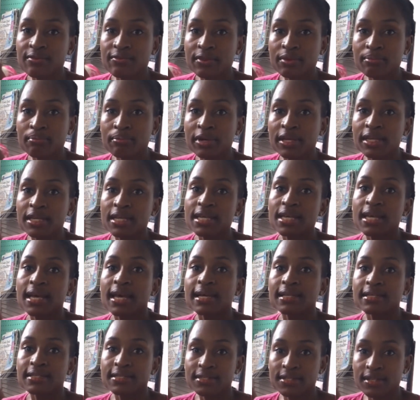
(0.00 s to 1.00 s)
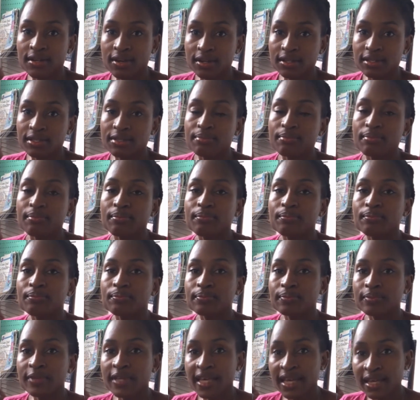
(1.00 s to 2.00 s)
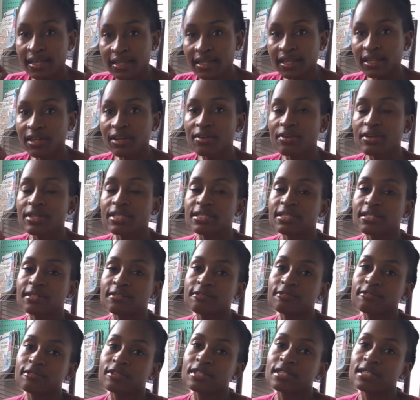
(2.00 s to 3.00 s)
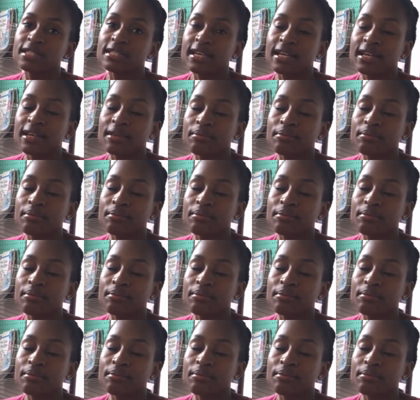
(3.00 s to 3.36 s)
money and start cake decorating full time.